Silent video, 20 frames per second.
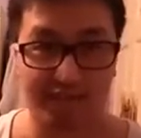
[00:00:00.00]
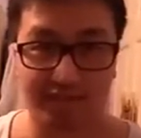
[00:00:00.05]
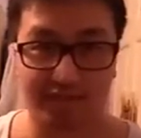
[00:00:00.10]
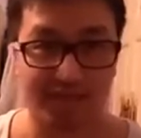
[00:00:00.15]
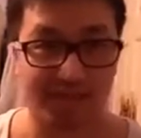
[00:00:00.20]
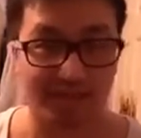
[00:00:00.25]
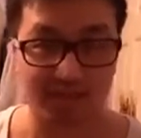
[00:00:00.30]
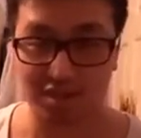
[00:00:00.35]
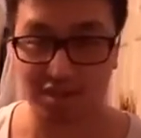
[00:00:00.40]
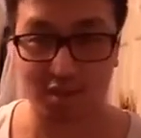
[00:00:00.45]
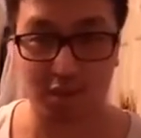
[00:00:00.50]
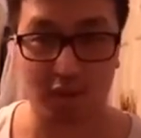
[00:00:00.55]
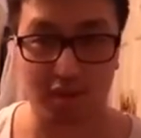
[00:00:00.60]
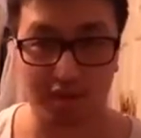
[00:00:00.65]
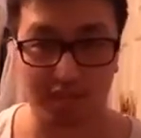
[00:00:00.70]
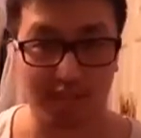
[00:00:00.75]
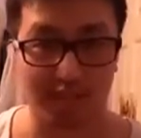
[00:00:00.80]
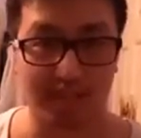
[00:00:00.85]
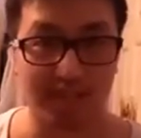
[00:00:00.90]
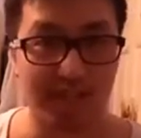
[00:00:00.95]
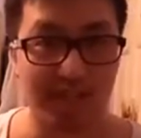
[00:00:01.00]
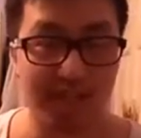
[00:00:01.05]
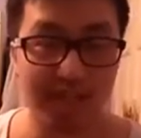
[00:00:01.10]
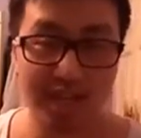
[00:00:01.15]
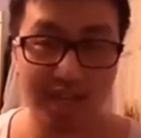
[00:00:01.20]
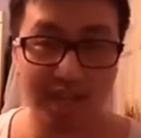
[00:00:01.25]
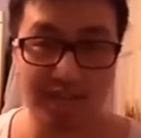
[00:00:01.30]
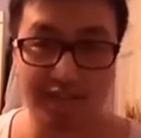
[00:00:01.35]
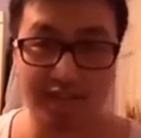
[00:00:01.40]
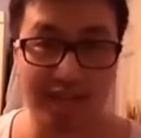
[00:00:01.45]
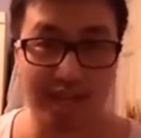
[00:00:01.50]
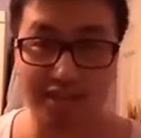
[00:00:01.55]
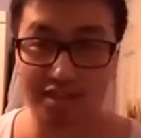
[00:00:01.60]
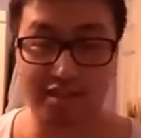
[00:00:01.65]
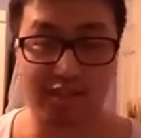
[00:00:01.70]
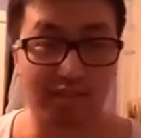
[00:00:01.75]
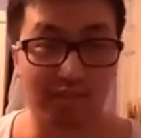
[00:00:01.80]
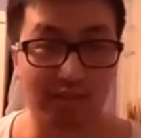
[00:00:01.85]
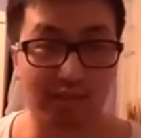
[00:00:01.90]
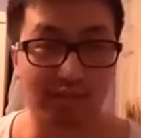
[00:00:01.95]
deadlifting, squatting,
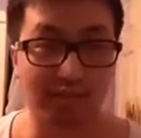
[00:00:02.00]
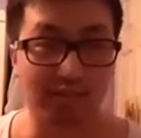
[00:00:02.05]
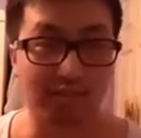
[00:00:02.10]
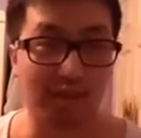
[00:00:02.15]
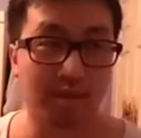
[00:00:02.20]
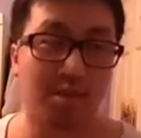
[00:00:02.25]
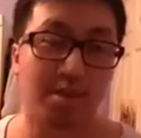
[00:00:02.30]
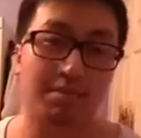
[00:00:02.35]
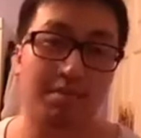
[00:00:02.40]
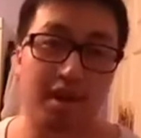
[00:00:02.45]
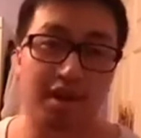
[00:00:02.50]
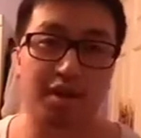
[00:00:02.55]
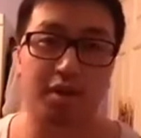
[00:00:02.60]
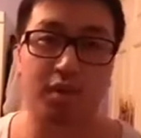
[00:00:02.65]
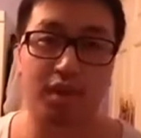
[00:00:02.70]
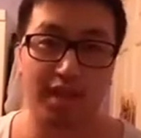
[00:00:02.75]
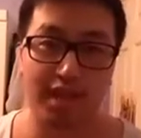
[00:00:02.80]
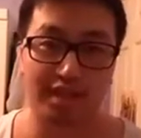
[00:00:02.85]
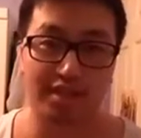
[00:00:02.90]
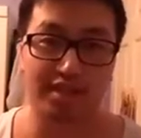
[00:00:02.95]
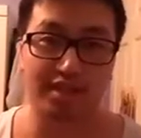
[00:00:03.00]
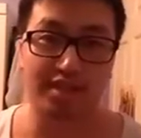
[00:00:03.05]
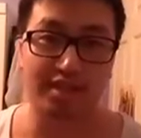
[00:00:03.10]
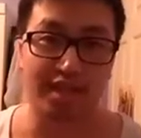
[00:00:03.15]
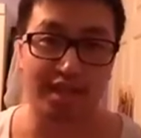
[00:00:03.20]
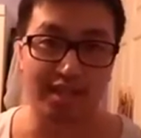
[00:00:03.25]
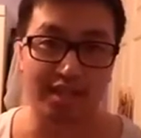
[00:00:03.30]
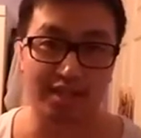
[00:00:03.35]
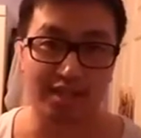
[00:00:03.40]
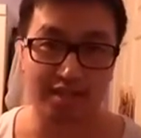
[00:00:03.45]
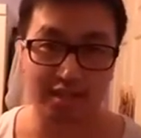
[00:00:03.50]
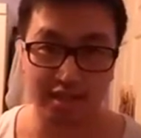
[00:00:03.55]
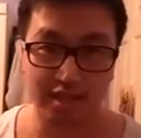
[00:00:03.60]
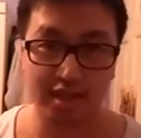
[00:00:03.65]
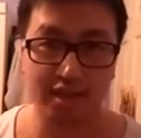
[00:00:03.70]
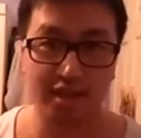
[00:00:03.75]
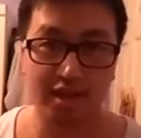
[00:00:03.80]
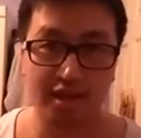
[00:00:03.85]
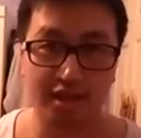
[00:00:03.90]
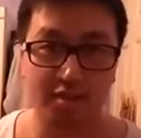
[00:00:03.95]
that's not good. Maybe bodyweight
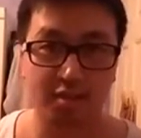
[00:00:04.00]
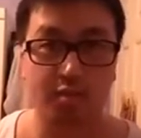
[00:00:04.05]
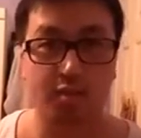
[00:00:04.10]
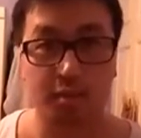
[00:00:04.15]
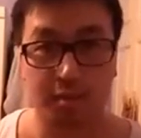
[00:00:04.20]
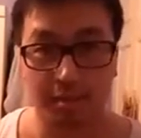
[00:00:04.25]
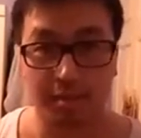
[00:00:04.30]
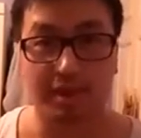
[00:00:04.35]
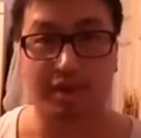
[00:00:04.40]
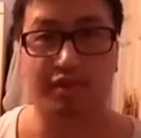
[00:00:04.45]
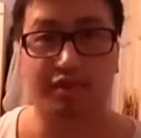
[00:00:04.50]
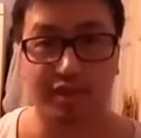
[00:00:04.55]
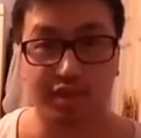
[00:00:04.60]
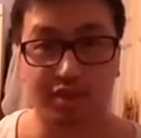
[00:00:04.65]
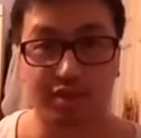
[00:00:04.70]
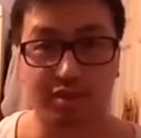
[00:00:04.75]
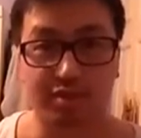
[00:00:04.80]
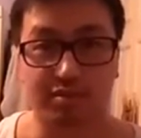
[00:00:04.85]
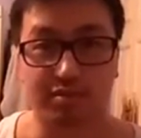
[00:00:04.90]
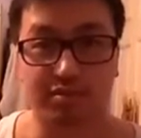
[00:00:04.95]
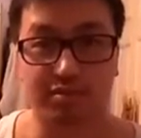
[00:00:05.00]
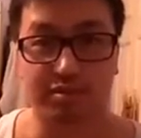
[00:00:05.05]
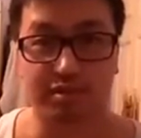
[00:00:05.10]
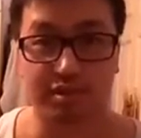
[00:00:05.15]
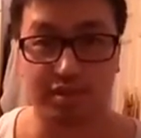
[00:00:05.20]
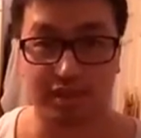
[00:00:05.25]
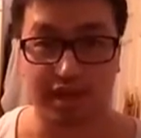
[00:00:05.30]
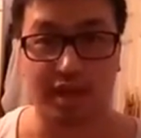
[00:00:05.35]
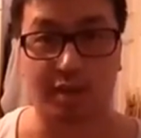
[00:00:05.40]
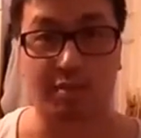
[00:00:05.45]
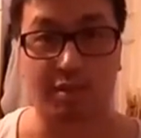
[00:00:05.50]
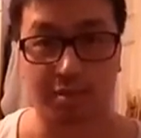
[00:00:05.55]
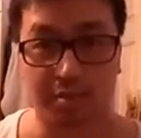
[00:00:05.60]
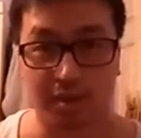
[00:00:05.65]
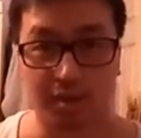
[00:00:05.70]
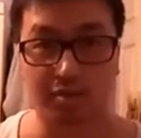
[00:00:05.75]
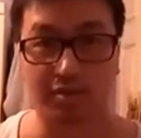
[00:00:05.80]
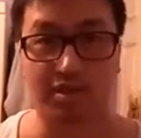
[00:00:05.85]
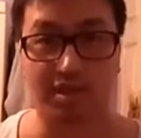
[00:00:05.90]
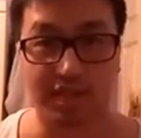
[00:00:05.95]
exercises will be beneficial to help
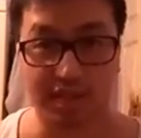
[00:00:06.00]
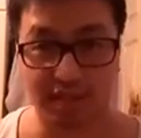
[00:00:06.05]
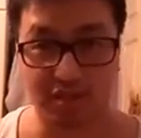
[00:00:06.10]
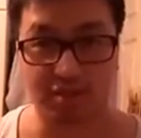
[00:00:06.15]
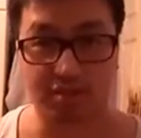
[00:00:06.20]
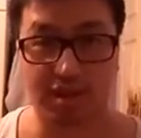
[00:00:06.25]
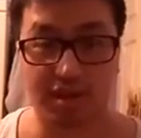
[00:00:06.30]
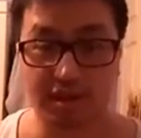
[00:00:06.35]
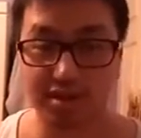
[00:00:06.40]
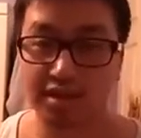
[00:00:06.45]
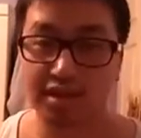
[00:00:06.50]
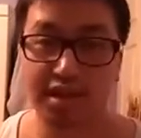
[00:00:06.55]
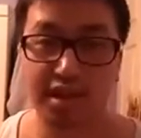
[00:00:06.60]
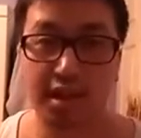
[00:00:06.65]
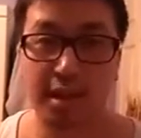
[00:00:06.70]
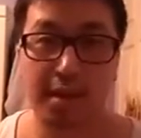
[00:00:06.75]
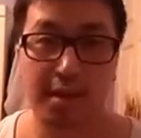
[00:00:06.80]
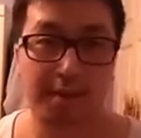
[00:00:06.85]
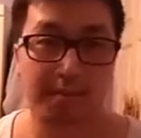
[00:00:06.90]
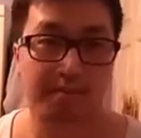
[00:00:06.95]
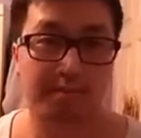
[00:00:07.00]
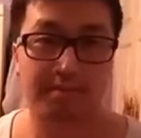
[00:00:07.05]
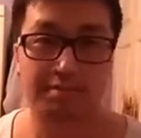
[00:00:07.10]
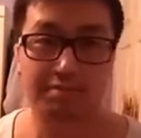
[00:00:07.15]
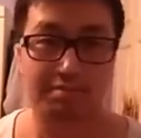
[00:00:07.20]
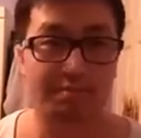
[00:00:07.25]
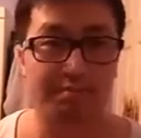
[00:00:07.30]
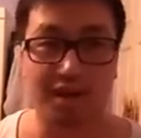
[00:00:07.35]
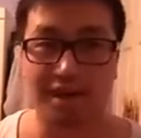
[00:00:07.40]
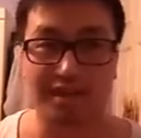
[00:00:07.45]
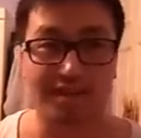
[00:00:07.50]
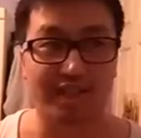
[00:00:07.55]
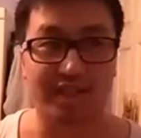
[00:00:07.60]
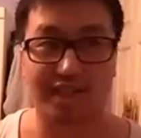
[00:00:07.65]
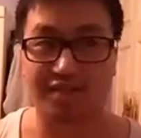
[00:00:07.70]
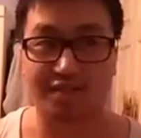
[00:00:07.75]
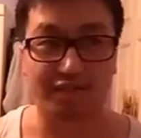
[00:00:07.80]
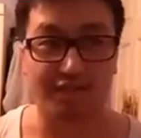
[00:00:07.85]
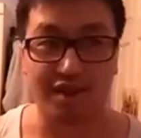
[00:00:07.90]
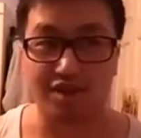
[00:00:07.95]
your bones stay strong,
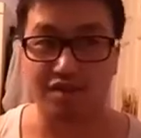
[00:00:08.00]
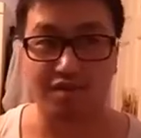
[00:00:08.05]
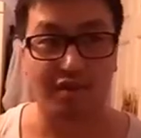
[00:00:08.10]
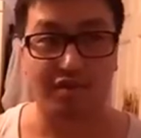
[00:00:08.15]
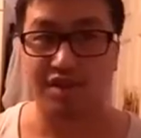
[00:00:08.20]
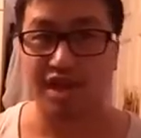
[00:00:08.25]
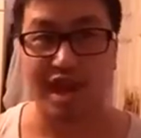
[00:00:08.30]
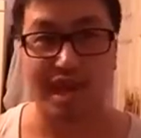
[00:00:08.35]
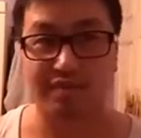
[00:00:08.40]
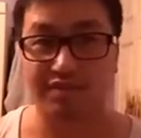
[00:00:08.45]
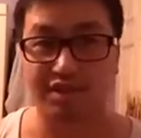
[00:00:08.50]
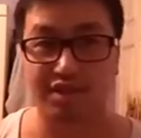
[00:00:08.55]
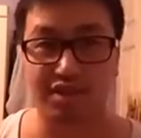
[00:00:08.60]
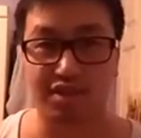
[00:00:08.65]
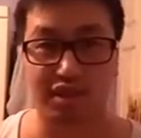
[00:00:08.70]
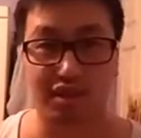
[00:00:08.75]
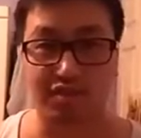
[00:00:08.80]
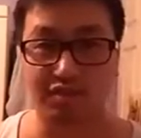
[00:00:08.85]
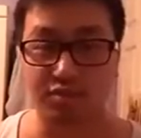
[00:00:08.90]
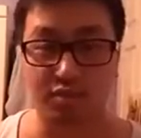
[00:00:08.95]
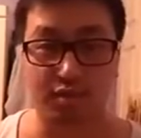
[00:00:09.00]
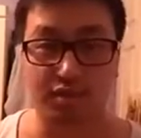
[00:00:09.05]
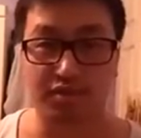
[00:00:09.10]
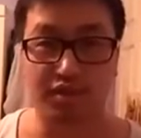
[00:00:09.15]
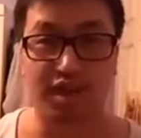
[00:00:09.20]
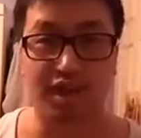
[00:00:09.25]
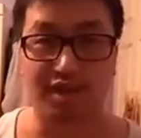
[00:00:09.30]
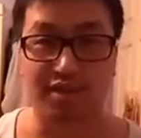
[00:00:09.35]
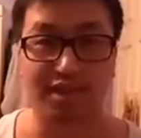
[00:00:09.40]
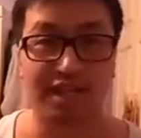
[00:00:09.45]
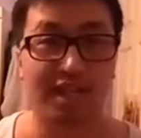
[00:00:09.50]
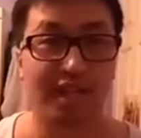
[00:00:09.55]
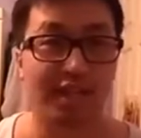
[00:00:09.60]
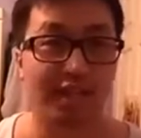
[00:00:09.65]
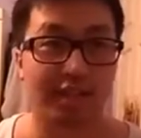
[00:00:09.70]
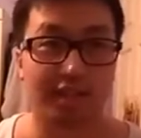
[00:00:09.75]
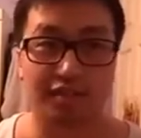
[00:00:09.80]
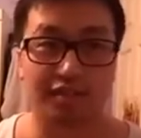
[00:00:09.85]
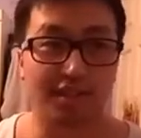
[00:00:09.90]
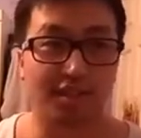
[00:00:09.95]
but very, very heavy stuff will not.
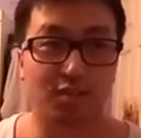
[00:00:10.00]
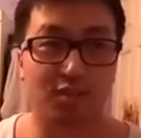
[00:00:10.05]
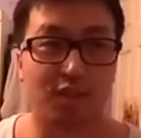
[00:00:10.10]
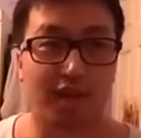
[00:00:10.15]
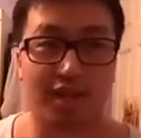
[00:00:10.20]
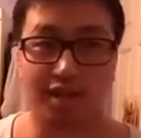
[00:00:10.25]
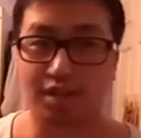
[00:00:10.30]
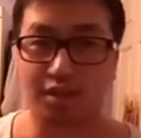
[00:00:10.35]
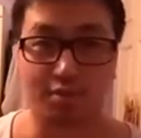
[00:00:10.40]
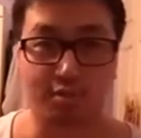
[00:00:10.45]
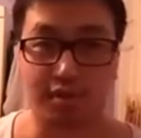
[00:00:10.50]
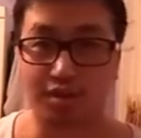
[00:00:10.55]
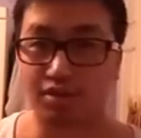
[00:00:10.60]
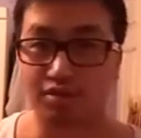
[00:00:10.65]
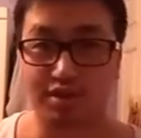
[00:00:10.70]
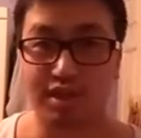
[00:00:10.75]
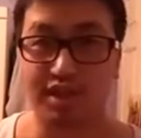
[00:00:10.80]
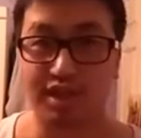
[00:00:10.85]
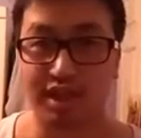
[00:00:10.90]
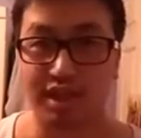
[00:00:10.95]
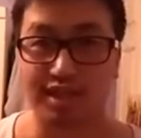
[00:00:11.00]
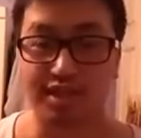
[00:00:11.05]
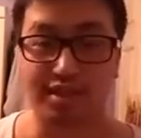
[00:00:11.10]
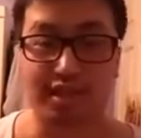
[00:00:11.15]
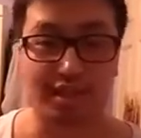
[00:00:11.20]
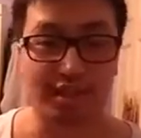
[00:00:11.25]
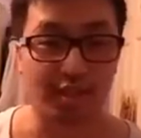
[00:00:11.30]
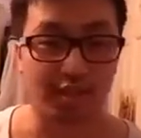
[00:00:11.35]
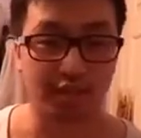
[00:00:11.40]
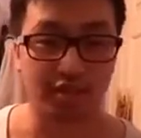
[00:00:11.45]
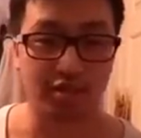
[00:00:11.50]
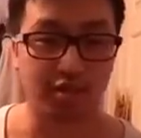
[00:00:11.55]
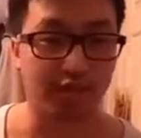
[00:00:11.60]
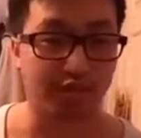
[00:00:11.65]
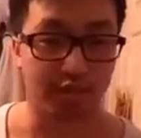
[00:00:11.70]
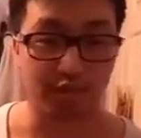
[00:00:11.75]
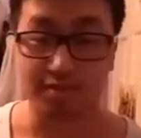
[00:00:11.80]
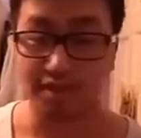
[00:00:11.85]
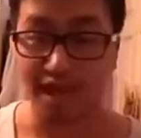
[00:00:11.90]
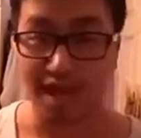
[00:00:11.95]
You know, this is why you probably realize that
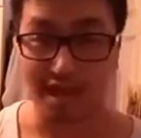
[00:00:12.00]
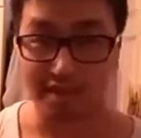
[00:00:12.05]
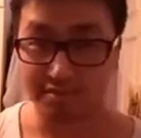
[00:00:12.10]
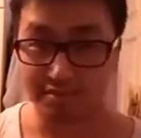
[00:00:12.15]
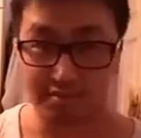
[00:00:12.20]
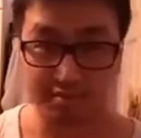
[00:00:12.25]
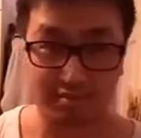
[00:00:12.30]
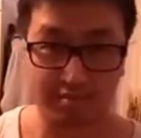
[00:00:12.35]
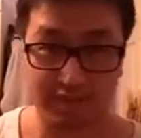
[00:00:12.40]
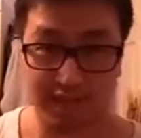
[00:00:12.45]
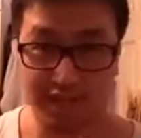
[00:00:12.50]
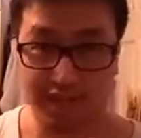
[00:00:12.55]
youngsters from that